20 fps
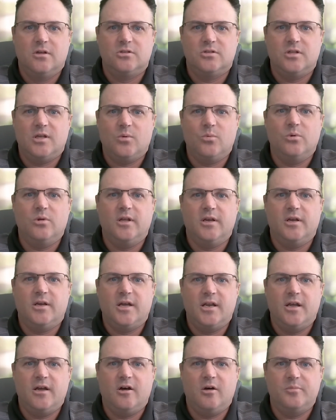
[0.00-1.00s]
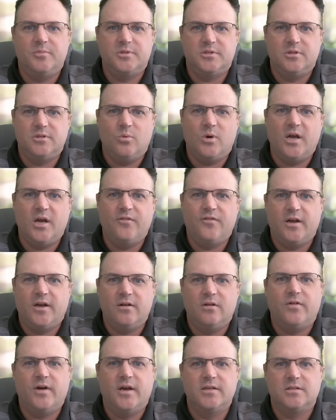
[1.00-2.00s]
So that really kind of helps the Wi-Fi
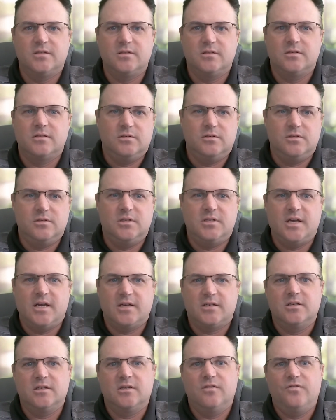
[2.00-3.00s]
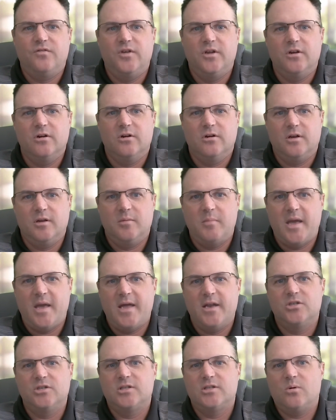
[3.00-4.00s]
devices detect and configure and
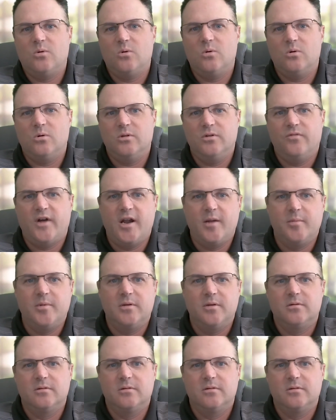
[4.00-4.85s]
manage that whole environment,